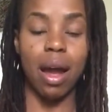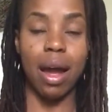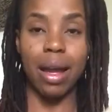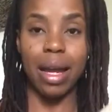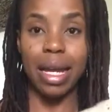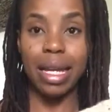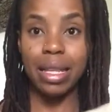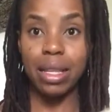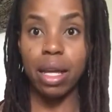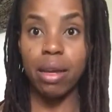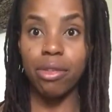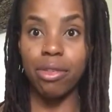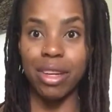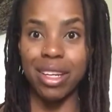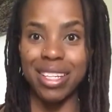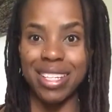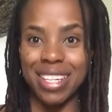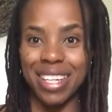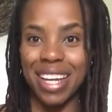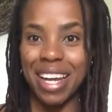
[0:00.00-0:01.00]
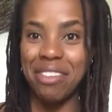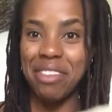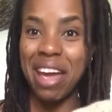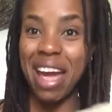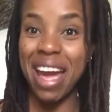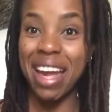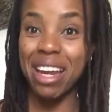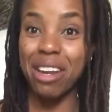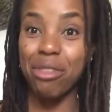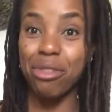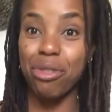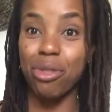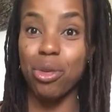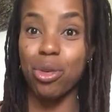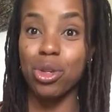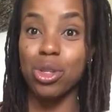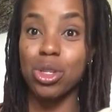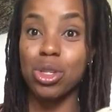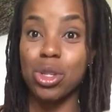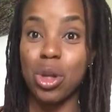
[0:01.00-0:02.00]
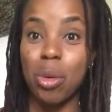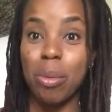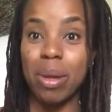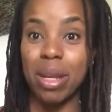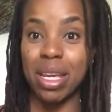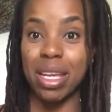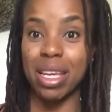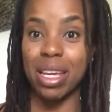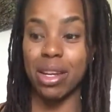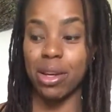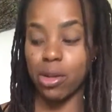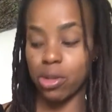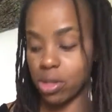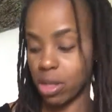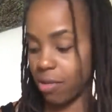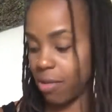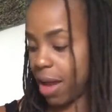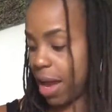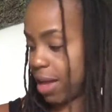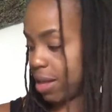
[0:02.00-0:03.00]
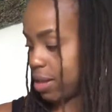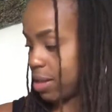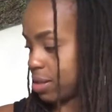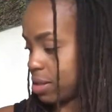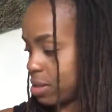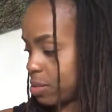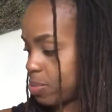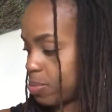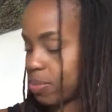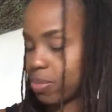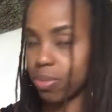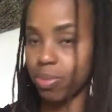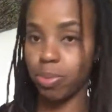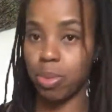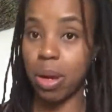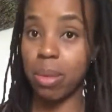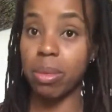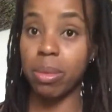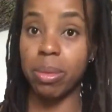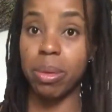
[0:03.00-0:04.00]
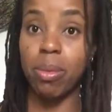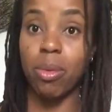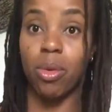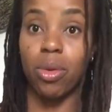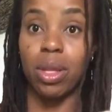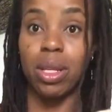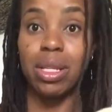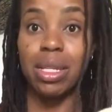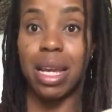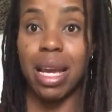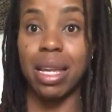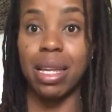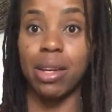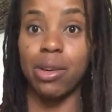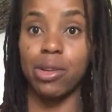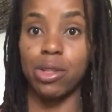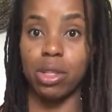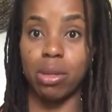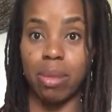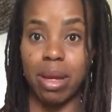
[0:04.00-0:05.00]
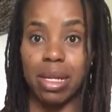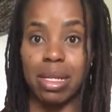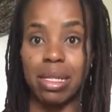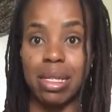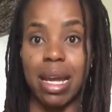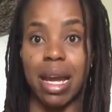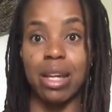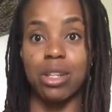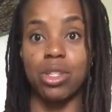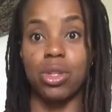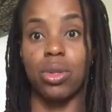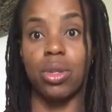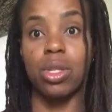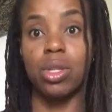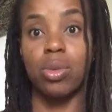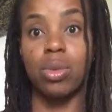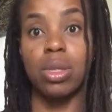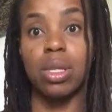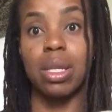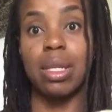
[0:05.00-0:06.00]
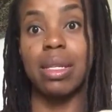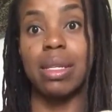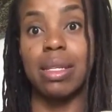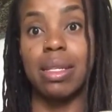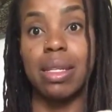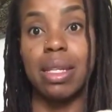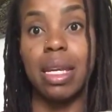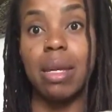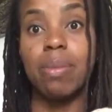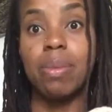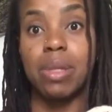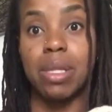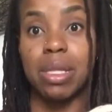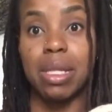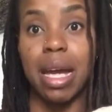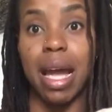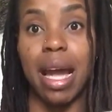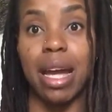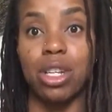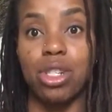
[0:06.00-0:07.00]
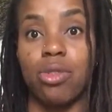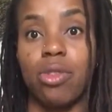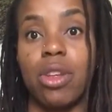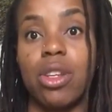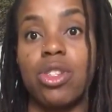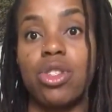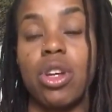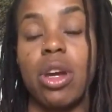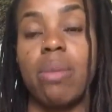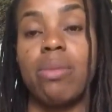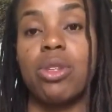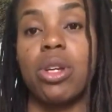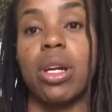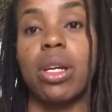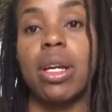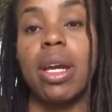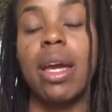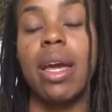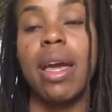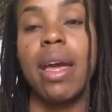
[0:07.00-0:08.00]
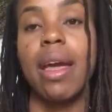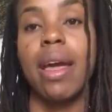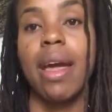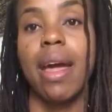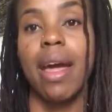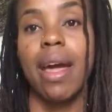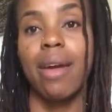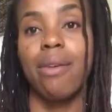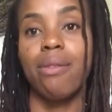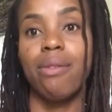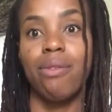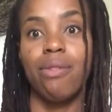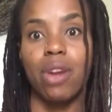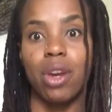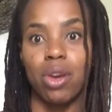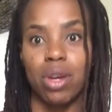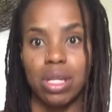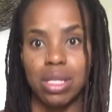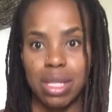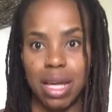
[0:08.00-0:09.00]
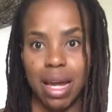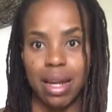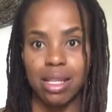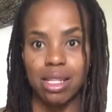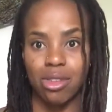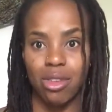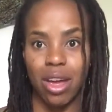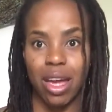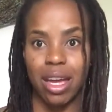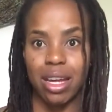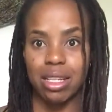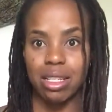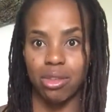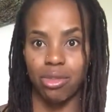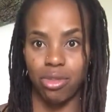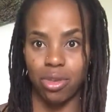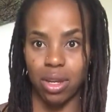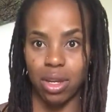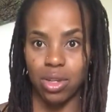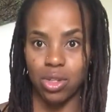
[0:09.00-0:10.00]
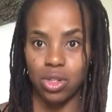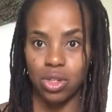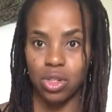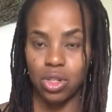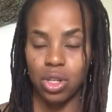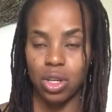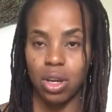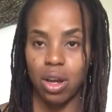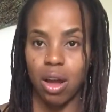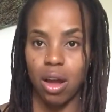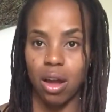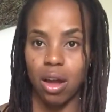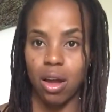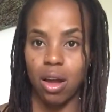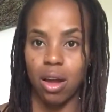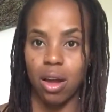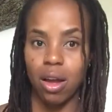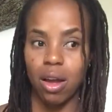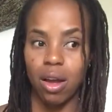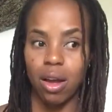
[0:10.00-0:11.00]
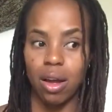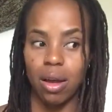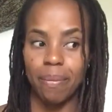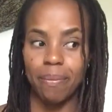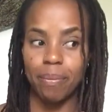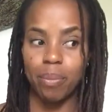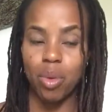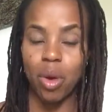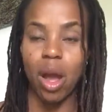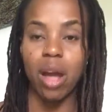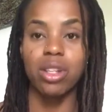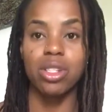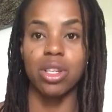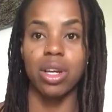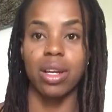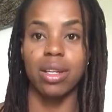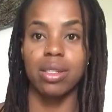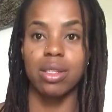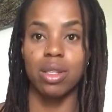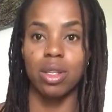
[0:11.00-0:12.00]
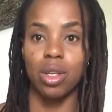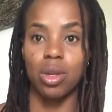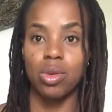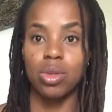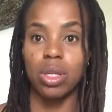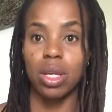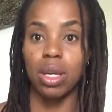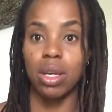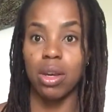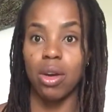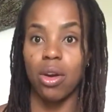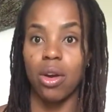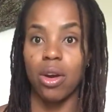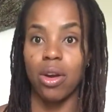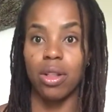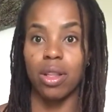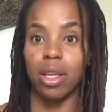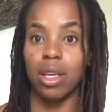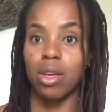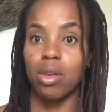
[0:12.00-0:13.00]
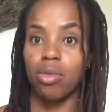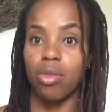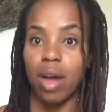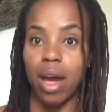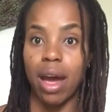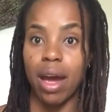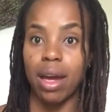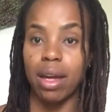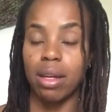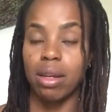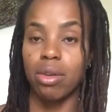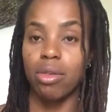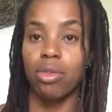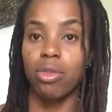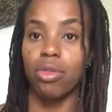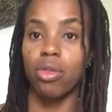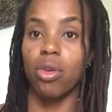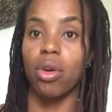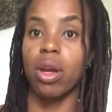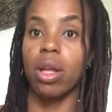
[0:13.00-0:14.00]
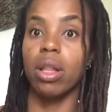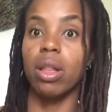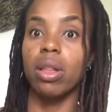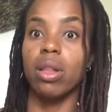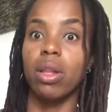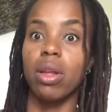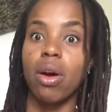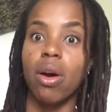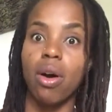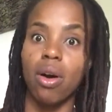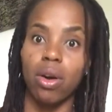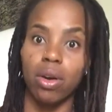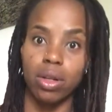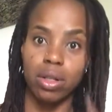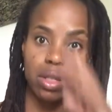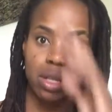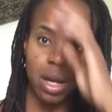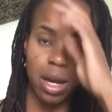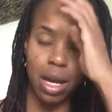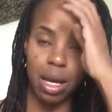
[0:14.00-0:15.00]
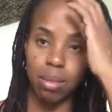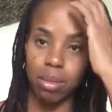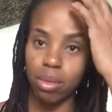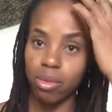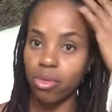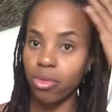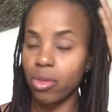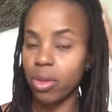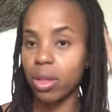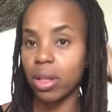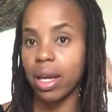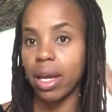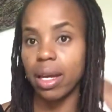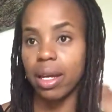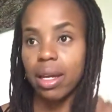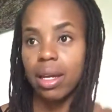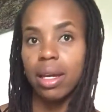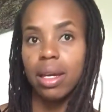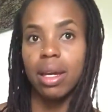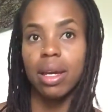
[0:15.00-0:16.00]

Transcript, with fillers: I love it. I've had it for so many years. I've had this probably more than 10 years in my stash. So this was a deep stash finished object. Very satisfying to finish projects using yarn that you've had for a long time. You feel like